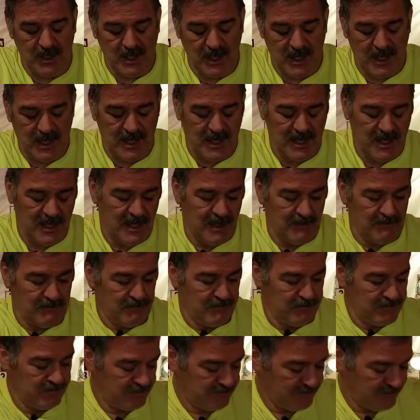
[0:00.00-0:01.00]

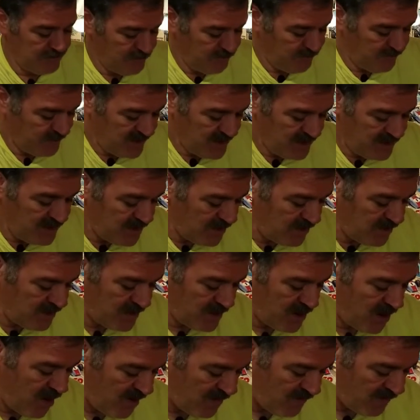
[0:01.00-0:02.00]
the
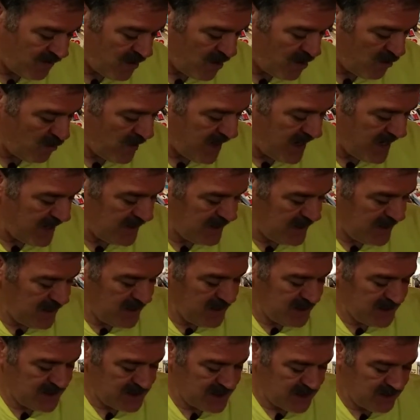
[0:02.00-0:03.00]
overall weight.
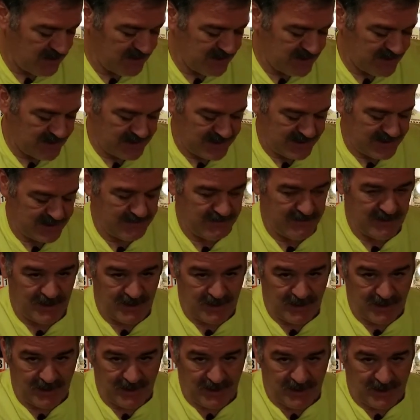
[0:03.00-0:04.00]
So it's,
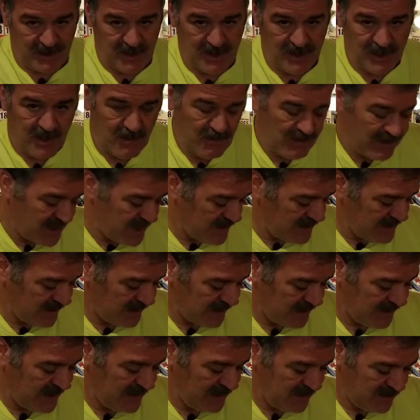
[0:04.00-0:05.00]
we're not going to
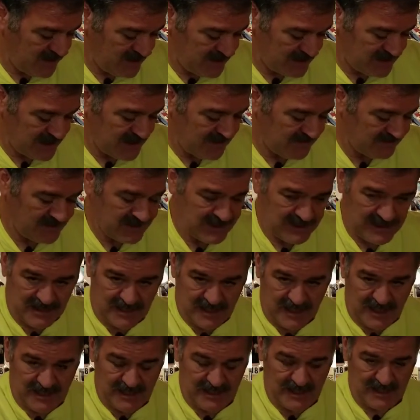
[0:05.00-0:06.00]
kid ourselves and
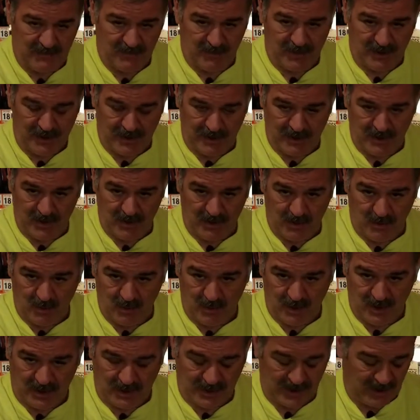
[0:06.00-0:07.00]
say that when you go to
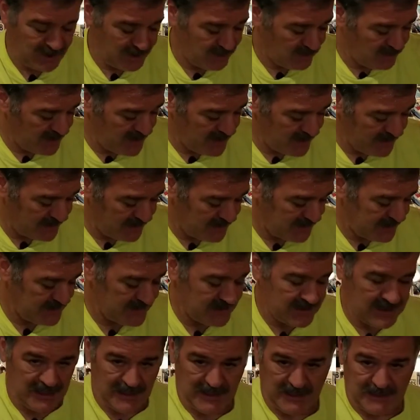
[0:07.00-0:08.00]
work and you're wearing these
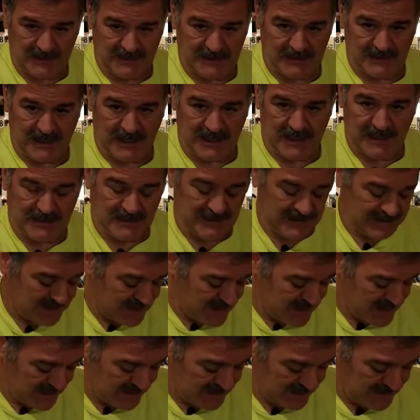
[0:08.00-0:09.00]
things that it's
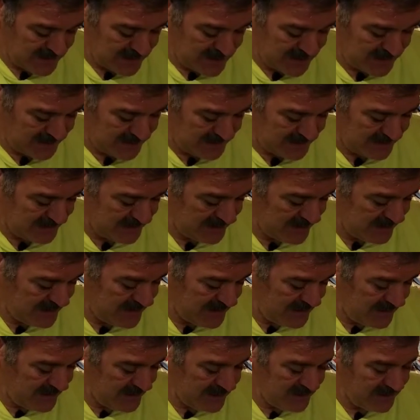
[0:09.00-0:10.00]
not like,
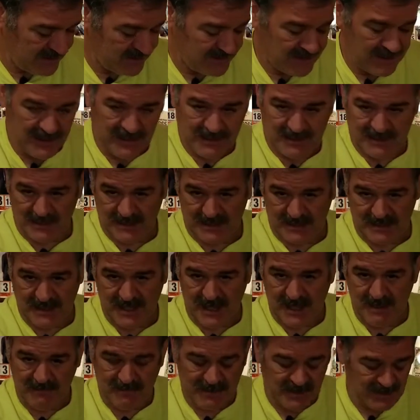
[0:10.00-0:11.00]
that it's the
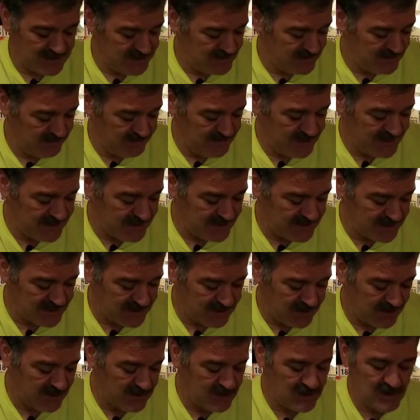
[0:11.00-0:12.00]
same as business
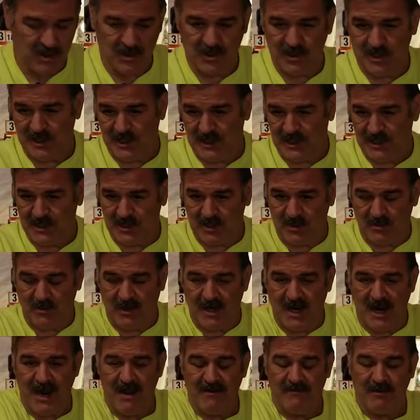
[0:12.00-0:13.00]
clothes or jeans or what
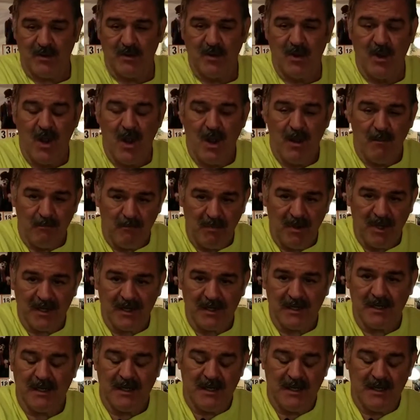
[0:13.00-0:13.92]
have you. But